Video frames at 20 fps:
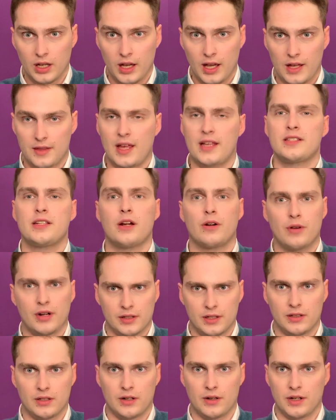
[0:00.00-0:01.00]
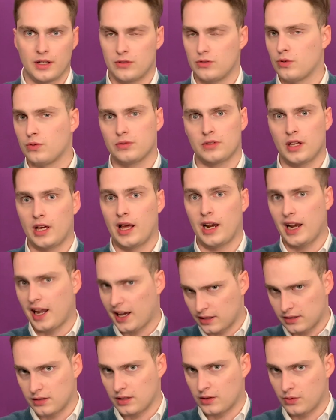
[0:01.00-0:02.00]
And that's hereditary, you don't elect
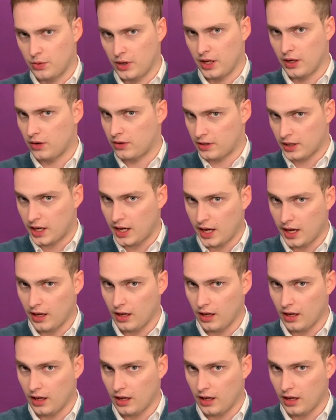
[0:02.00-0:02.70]
the queen or the king.